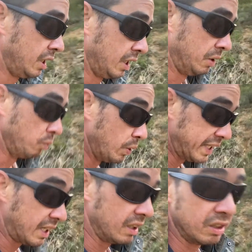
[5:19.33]
we
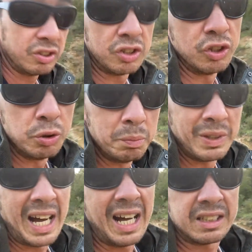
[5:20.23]
can assume
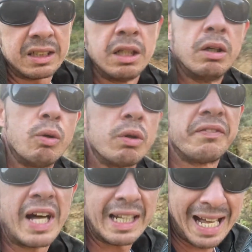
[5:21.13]
that, all of
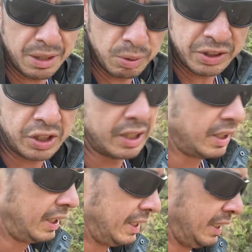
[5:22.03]
that language.
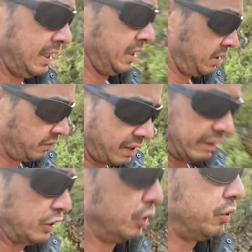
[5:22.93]
Very
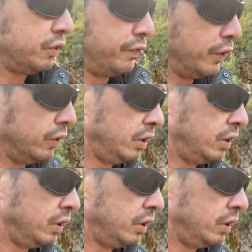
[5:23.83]
useful